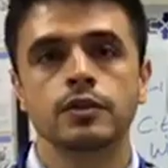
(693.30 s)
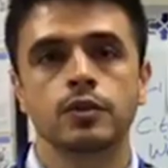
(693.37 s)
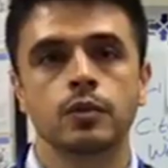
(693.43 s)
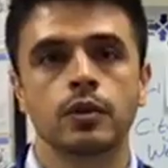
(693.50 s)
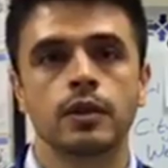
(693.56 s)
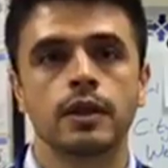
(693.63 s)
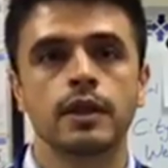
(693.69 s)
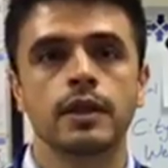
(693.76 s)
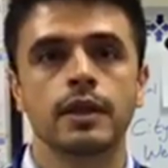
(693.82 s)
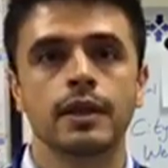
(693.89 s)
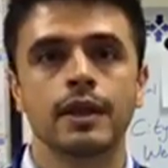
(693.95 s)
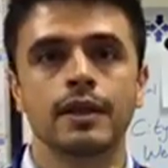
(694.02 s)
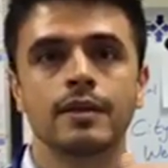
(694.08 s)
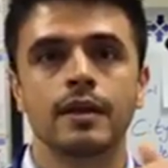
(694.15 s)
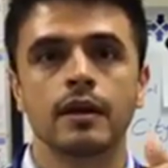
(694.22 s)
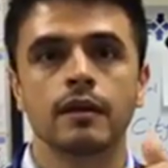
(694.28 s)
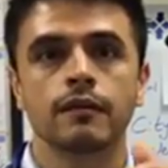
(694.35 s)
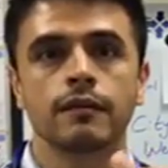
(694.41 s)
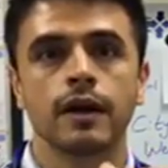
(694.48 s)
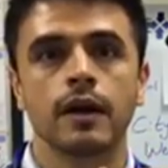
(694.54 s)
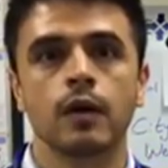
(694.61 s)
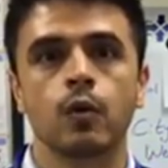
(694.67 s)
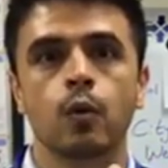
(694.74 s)
so that they can
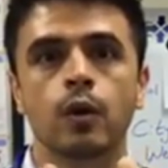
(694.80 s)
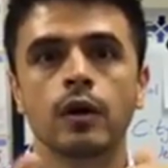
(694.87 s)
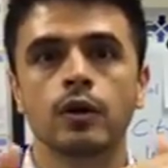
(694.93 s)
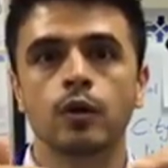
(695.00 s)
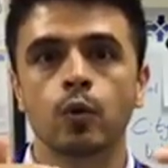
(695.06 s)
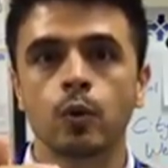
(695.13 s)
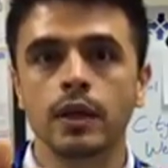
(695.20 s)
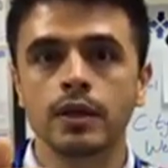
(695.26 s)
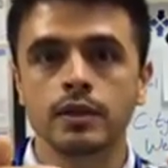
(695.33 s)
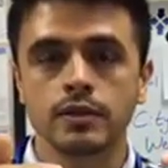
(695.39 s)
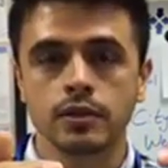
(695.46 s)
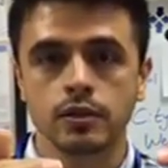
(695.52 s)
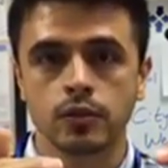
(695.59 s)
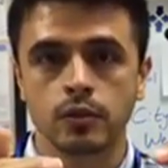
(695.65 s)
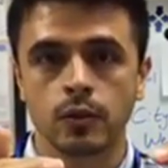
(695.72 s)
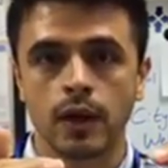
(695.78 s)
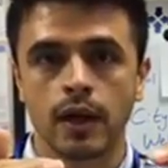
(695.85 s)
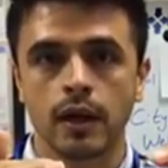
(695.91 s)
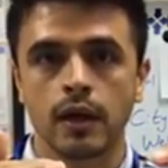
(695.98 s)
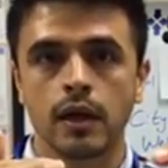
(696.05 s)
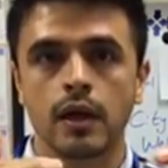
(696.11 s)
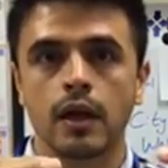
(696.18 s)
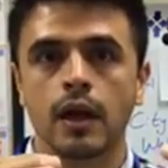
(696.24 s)
identify where your weaknesses are
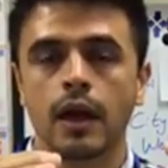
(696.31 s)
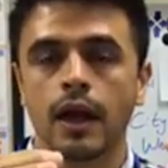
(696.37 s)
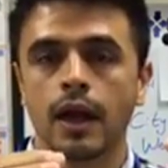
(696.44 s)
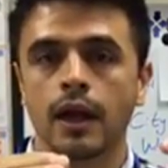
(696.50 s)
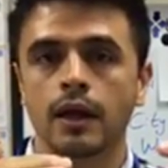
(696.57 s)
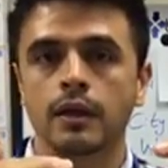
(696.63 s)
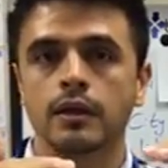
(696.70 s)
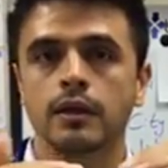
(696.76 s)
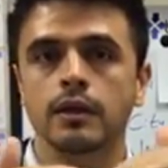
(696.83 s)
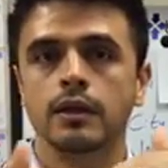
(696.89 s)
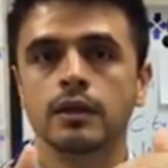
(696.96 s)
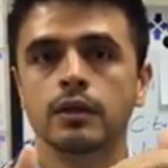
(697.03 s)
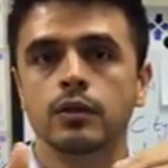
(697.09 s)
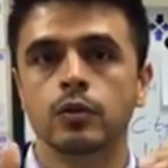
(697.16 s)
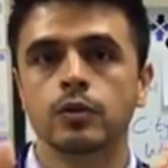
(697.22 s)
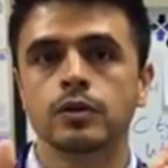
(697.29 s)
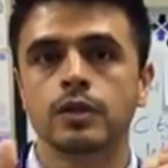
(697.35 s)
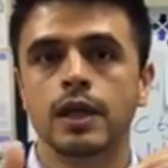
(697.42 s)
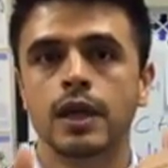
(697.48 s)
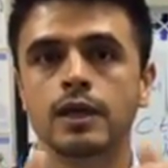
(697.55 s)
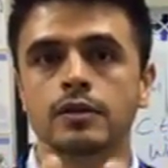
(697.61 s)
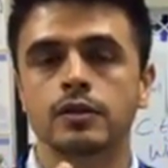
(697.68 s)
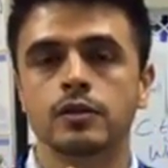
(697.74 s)
at, and in those
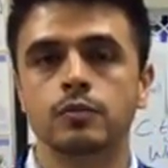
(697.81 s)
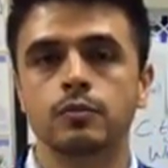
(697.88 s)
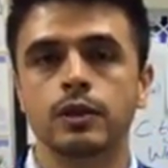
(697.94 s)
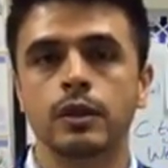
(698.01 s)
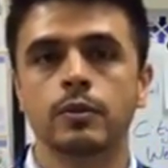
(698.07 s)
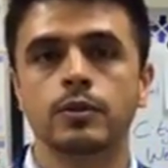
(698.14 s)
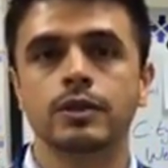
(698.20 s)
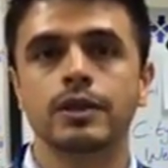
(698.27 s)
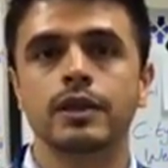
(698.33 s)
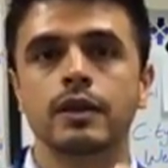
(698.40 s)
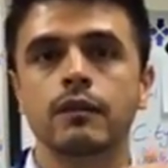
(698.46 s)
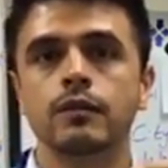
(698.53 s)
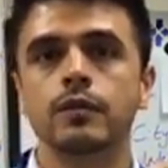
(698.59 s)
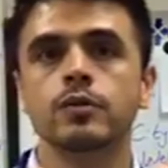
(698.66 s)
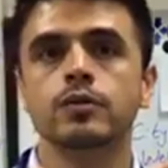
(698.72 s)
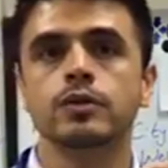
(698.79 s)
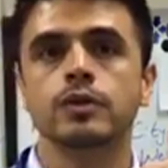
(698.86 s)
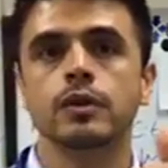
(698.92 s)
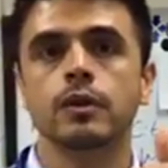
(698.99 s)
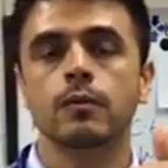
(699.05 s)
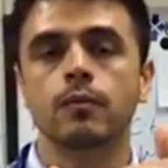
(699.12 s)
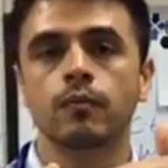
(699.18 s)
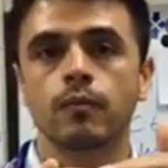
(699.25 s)
cases be able to give you
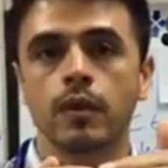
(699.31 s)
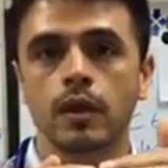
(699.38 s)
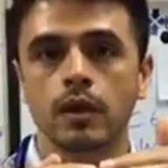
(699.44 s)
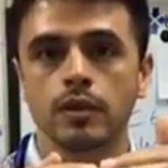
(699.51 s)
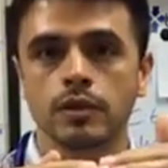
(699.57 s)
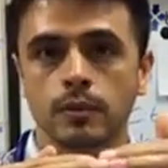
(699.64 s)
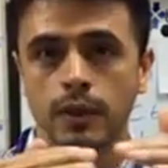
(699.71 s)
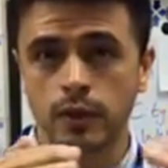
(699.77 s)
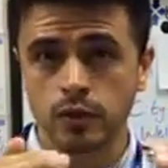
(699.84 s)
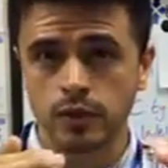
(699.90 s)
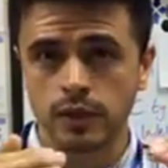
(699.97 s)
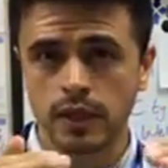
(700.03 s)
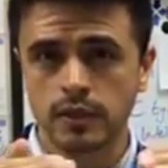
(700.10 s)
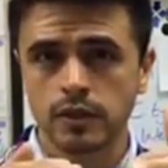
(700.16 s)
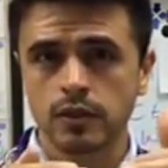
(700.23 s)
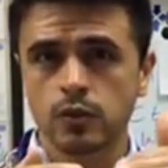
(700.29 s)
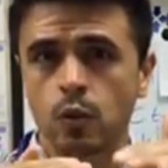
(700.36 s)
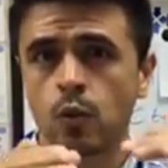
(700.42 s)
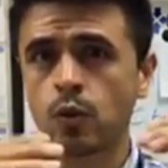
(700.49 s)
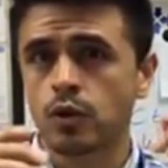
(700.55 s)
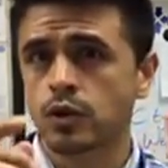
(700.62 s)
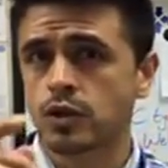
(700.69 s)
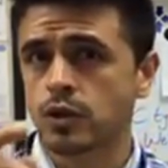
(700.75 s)
some exercises
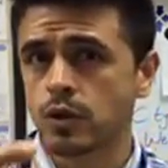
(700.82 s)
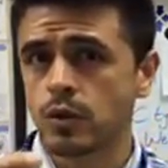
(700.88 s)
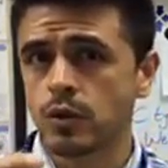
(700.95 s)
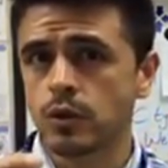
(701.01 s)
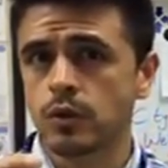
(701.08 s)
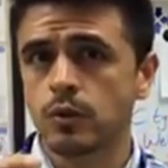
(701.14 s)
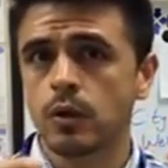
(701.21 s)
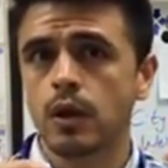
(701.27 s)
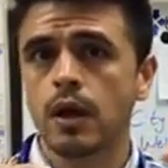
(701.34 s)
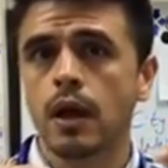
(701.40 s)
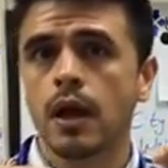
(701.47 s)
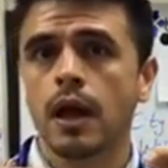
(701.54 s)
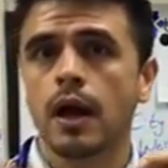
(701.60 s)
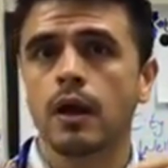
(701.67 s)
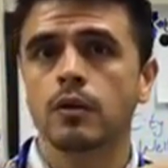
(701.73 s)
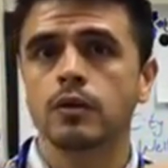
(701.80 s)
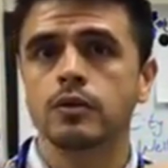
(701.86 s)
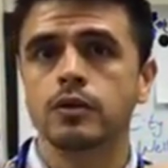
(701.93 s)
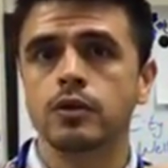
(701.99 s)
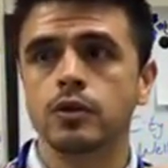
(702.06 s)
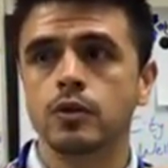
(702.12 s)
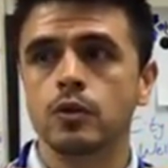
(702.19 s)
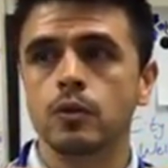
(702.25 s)
or show you how to
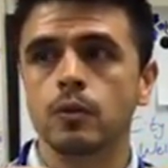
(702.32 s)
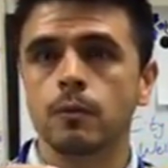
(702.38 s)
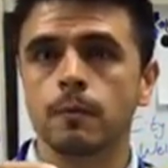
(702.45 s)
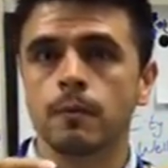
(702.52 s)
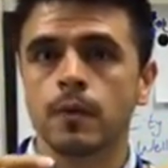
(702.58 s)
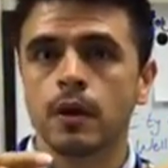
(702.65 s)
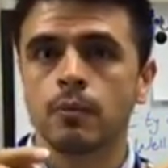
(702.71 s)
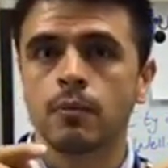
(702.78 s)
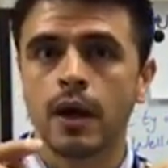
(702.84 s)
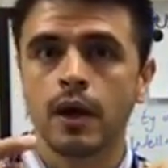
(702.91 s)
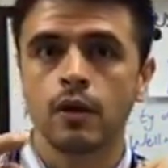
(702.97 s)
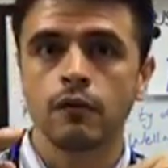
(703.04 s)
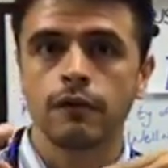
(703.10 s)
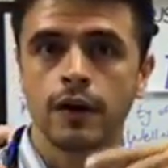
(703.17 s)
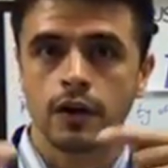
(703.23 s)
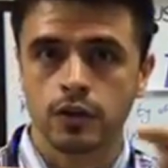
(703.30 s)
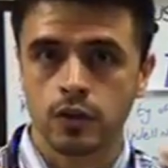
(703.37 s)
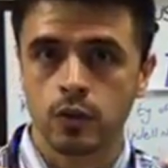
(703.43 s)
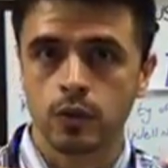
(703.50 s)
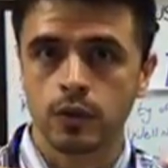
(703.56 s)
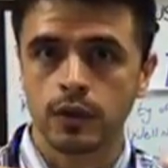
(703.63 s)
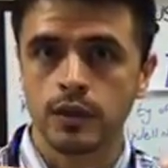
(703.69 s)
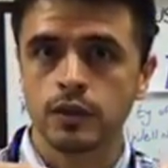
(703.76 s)
do
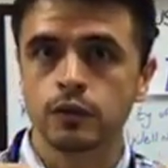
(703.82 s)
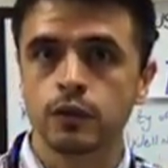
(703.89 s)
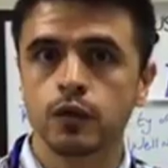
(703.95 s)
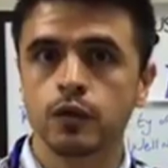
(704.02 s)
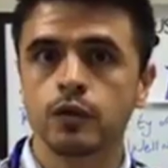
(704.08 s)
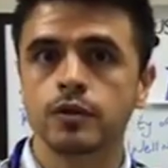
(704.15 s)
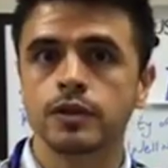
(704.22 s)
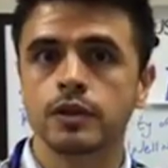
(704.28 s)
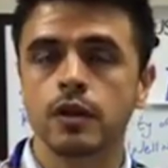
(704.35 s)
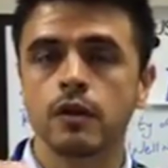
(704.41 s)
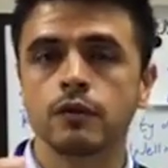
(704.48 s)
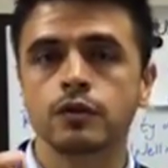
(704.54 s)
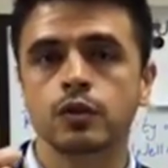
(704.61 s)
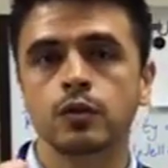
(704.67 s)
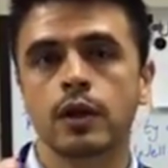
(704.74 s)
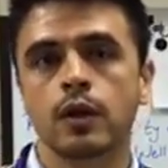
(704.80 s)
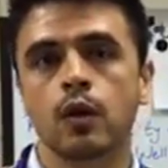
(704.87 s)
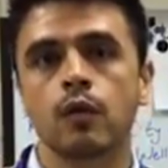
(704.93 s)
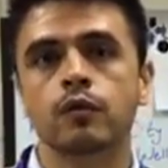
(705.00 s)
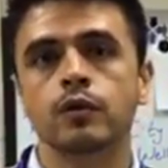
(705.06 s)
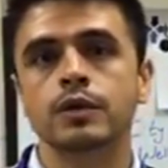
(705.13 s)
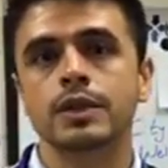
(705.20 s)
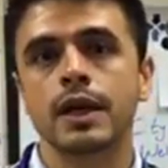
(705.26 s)
myofascial release for yourself, so that
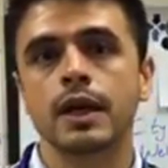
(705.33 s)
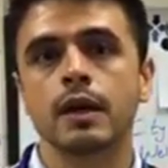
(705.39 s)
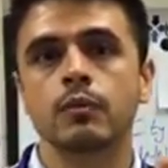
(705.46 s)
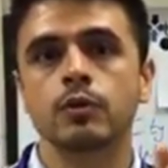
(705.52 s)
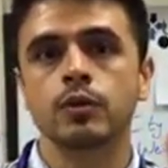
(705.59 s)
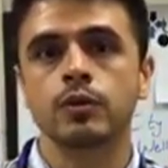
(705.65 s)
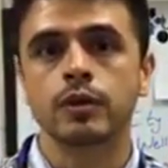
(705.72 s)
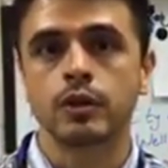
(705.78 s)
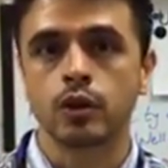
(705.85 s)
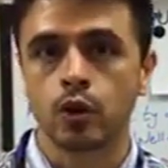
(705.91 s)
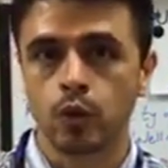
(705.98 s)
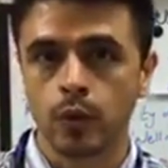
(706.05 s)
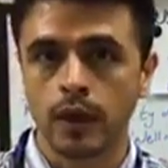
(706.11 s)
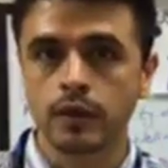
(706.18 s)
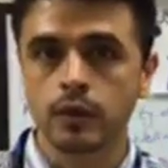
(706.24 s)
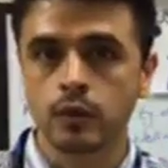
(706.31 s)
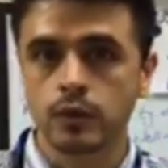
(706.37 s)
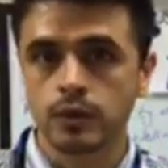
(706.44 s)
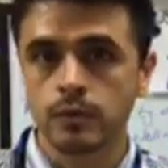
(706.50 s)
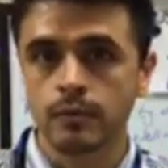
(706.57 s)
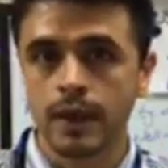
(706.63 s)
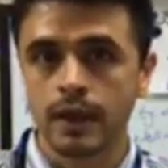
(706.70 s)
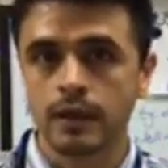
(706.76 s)
over time you can correct
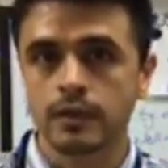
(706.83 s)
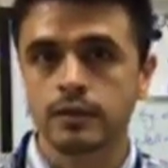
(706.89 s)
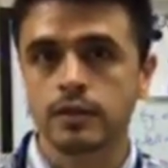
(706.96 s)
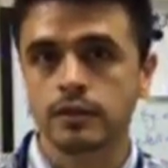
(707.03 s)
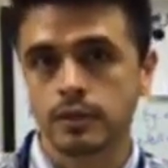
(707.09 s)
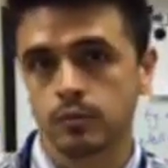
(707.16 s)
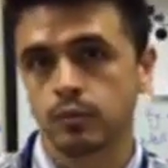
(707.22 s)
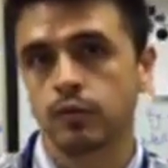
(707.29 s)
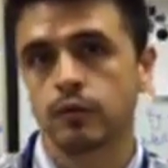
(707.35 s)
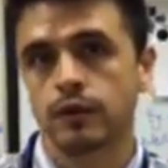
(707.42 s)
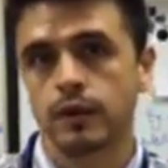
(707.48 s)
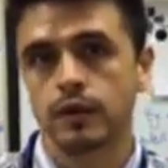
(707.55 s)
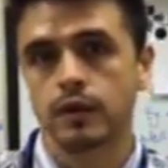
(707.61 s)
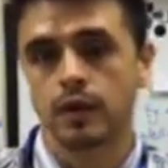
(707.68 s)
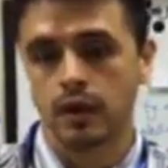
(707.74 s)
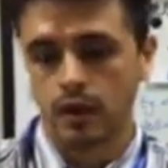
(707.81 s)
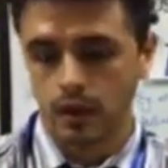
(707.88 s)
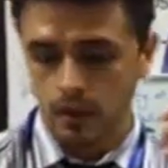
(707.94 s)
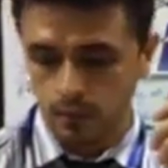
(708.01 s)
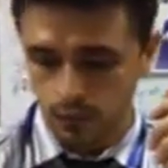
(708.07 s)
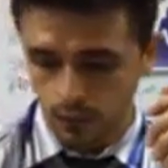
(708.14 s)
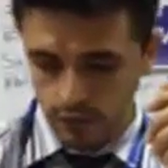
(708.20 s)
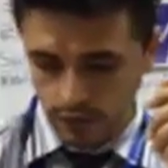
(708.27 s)
those imbalances and
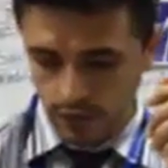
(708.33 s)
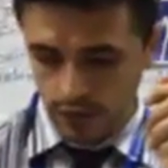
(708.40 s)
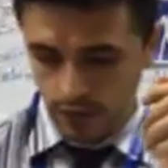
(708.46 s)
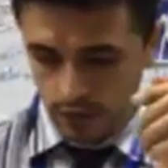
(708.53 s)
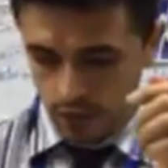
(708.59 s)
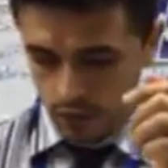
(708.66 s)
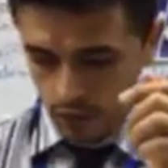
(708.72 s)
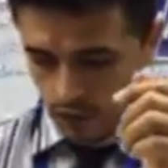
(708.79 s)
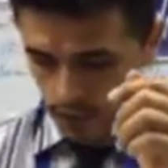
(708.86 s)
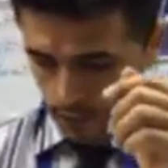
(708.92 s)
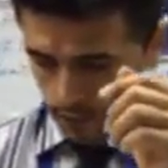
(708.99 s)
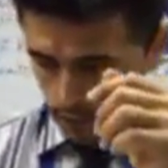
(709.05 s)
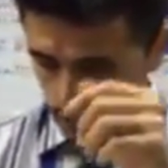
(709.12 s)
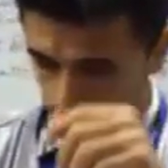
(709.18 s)
prevent an injury.